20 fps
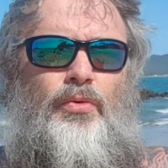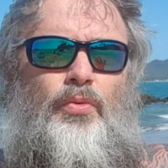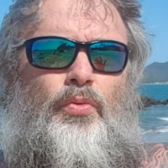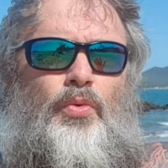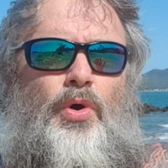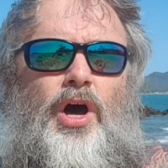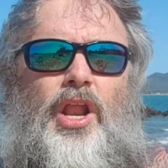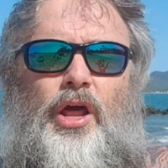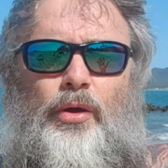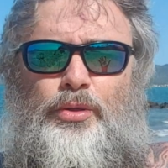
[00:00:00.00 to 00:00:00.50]

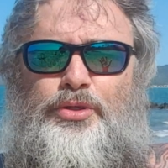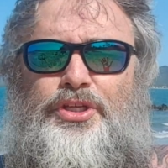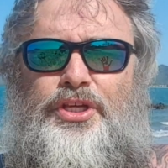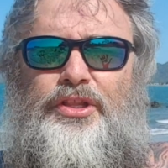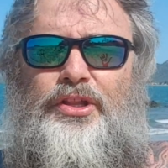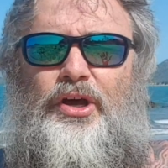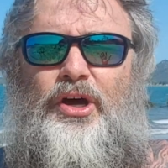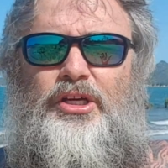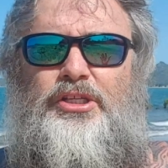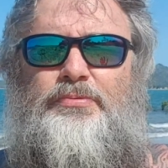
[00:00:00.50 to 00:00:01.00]
while I was
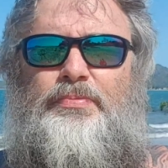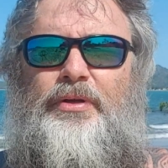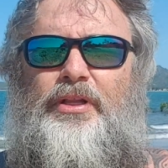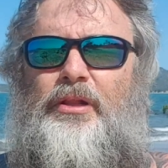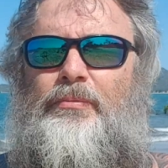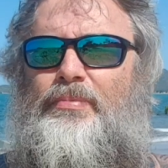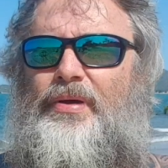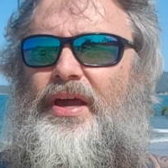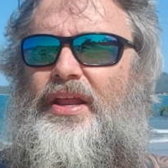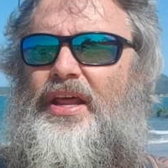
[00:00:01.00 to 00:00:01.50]
in the
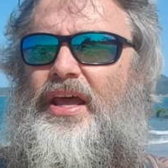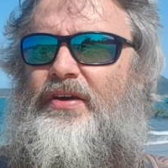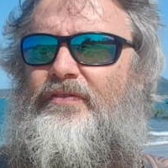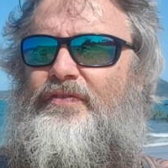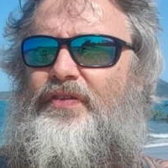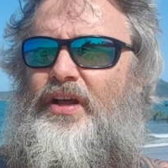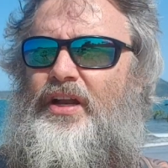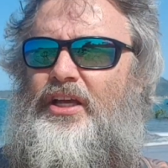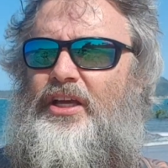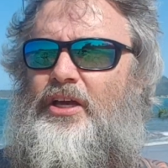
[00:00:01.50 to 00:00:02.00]
hospital bed
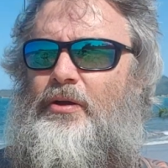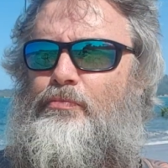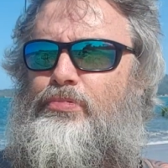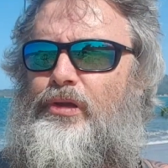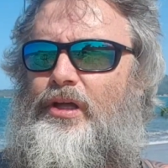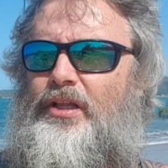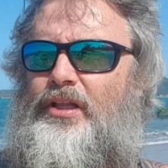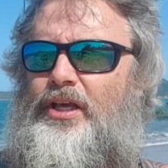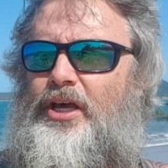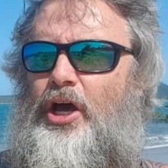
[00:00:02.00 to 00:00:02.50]
feeling
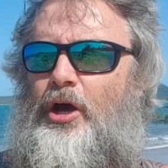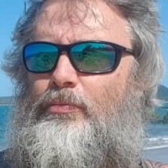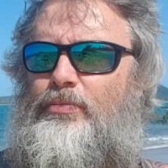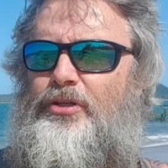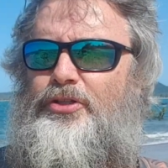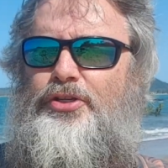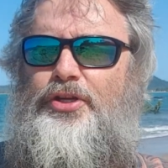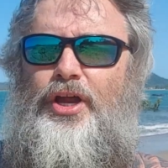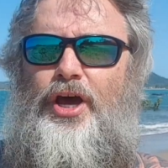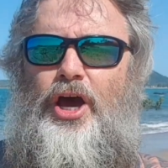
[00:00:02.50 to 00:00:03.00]
completely
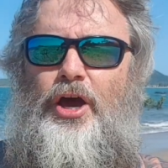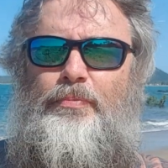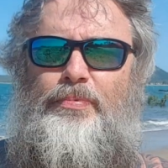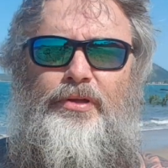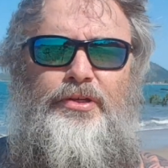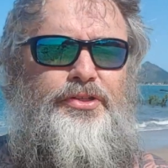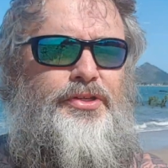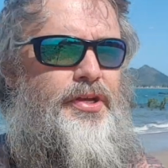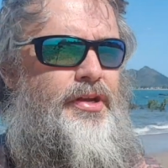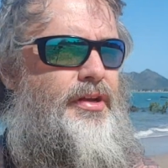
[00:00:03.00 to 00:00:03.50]
helpless and
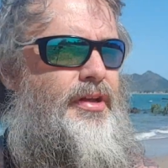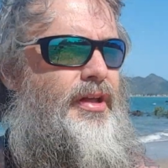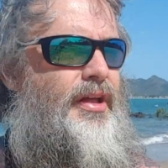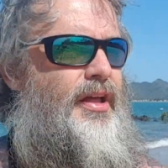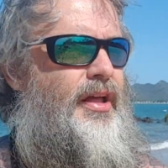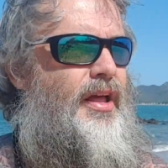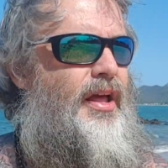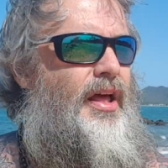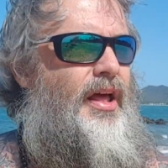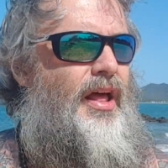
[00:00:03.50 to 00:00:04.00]
hopeless,
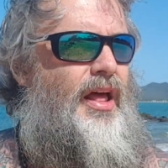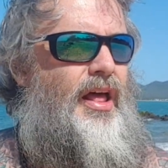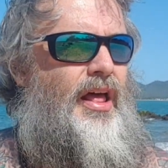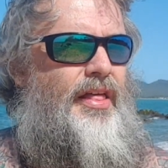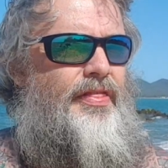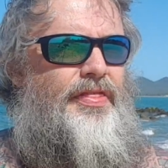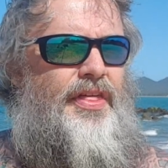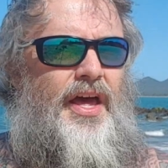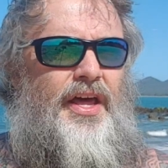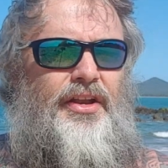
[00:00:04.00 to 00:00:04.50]

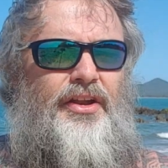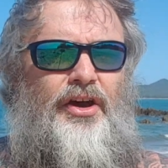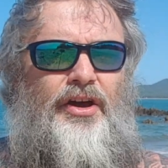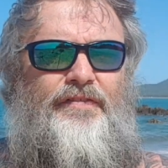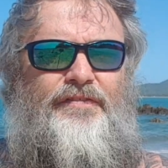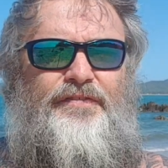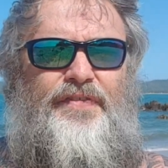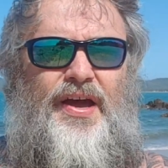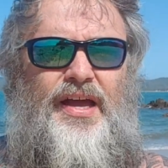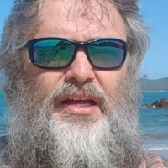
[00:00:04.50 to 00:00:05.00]
that I
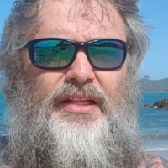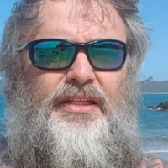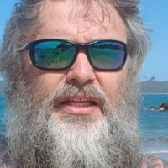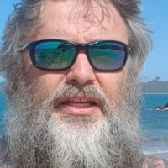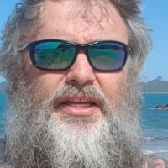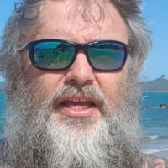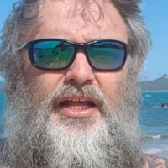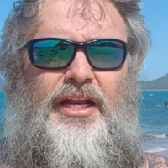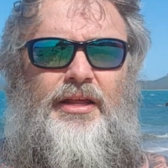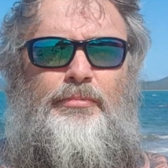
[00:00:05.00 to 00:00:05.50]
failed
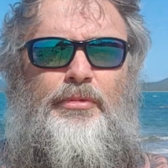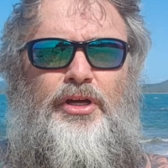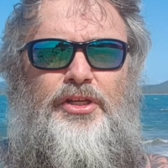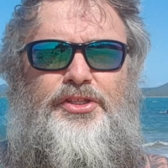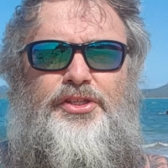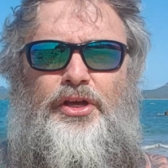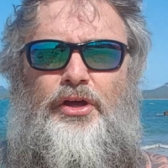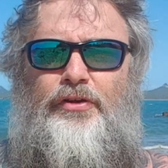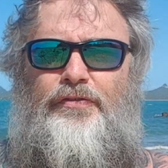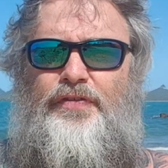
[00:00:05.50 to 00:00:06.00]
at killing
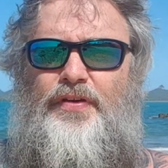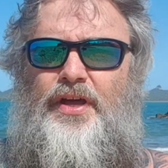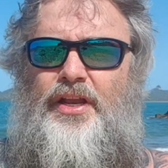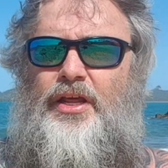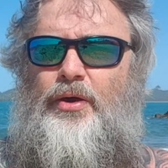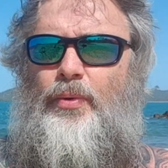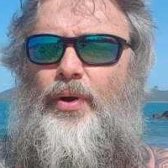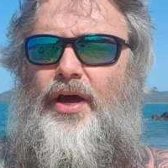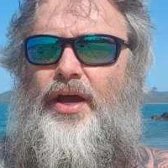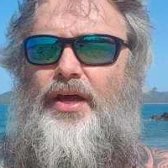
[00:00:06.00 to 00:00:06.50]
myself
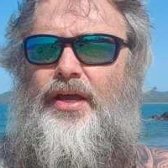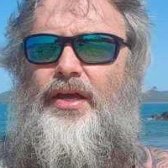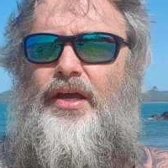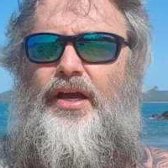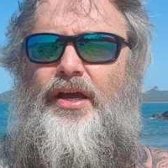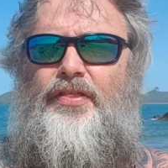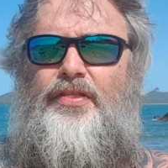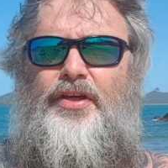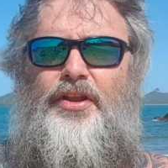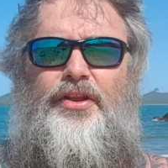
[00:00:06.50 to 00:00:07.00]
anyway,
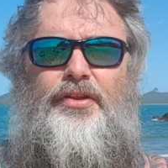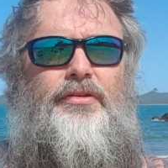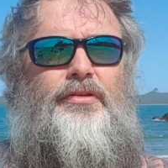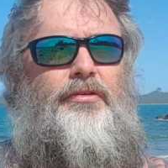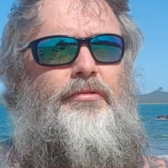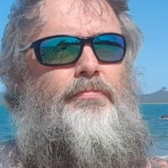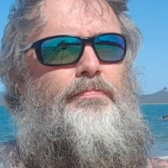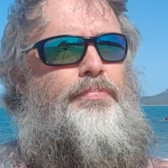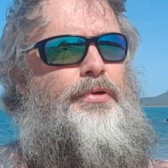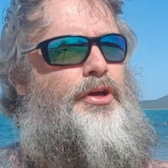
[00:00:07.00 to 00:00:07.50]
and that
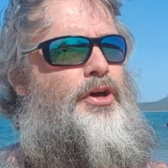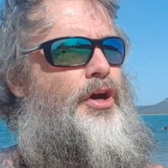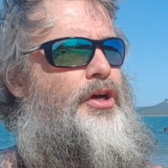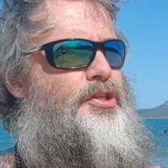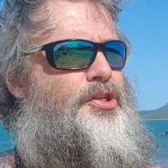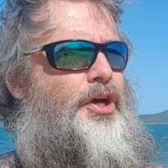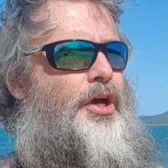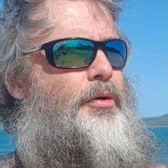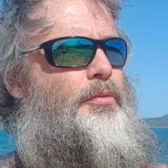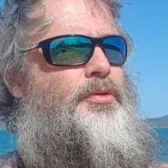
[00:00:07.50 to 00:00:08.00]

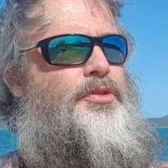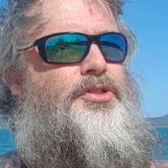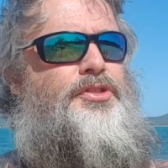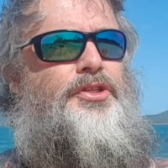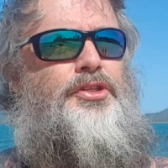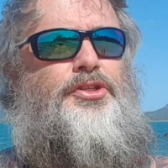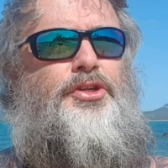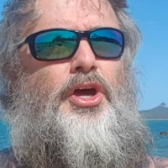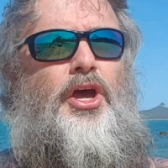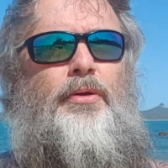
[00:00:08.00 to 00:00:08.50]
because I was
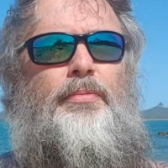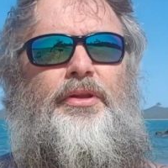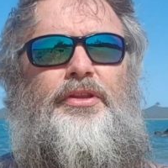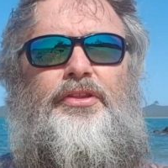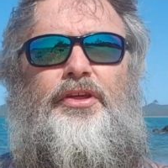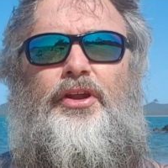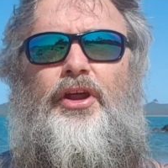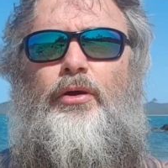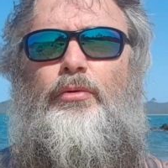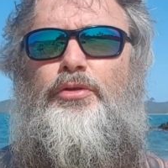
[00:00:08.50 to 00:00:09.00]

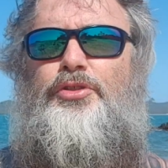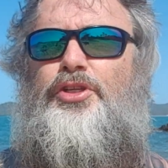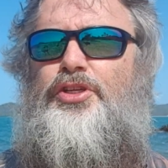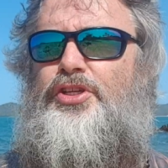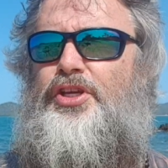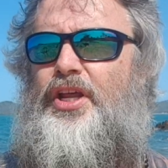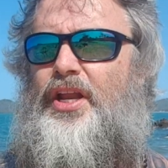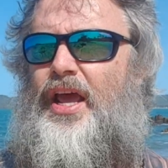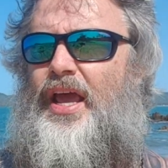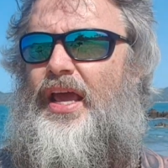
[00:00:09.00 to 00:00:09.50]
determined that I was
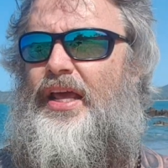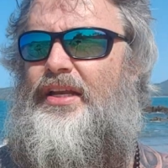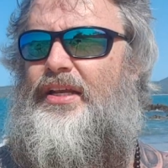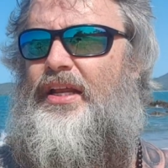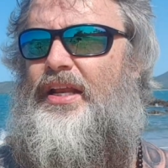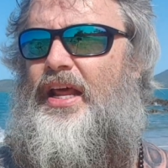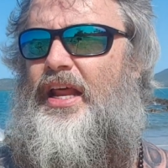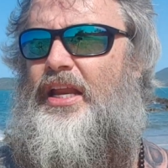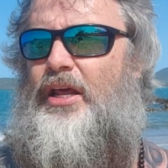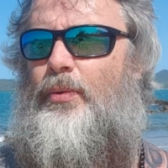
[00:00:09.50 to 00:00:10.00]
just going to end
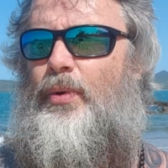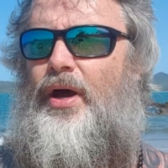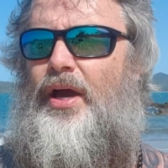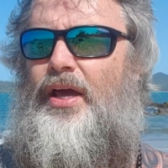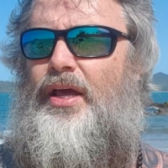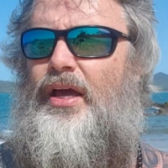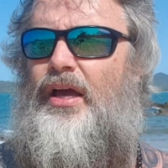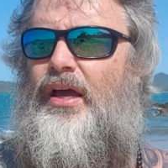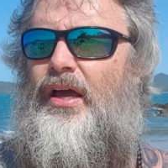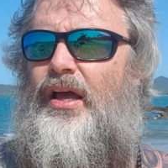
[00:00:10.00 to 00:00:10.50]
it
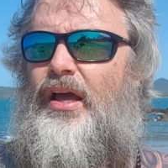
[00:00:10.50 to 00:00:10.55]
anyway,